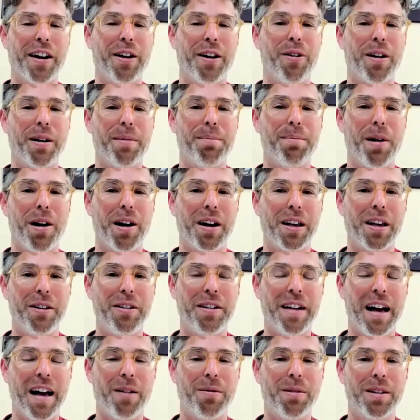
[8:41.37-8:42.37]
I don't want to bog you
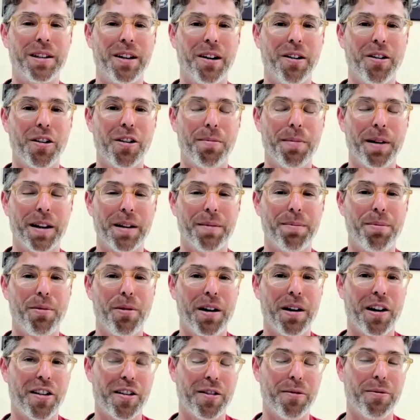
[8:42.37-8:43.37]
down with those, but the
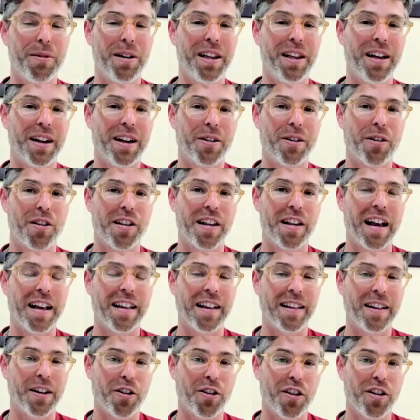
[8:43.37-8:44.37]
point is to really
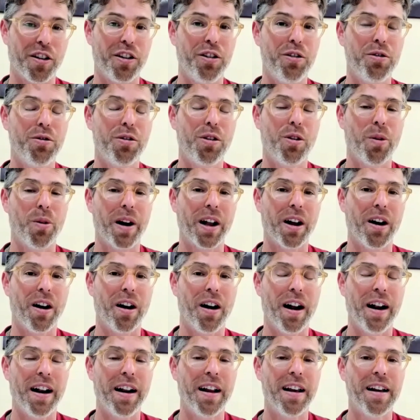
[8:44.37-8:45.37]
understand that there's a you going
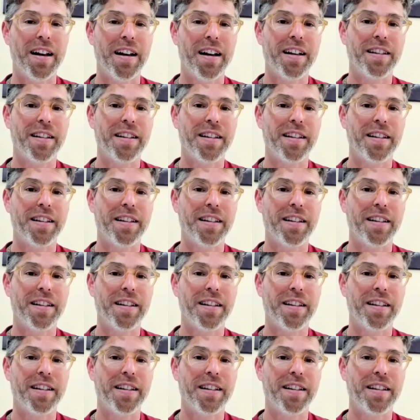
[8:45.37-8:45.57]
on